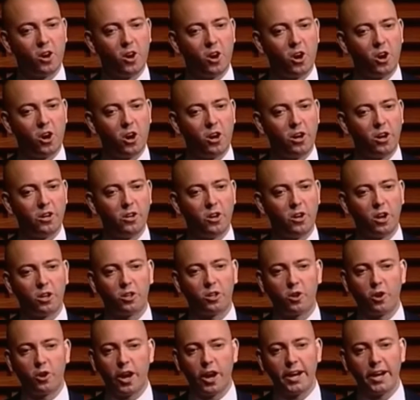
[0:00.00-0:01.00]
are
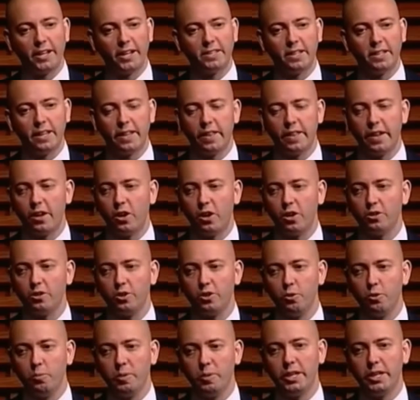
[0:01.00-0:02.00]
not great and that are
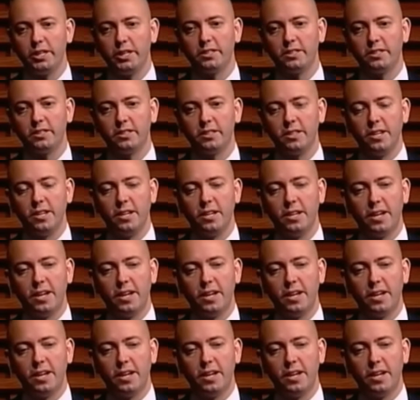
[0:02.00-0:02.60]
dubious.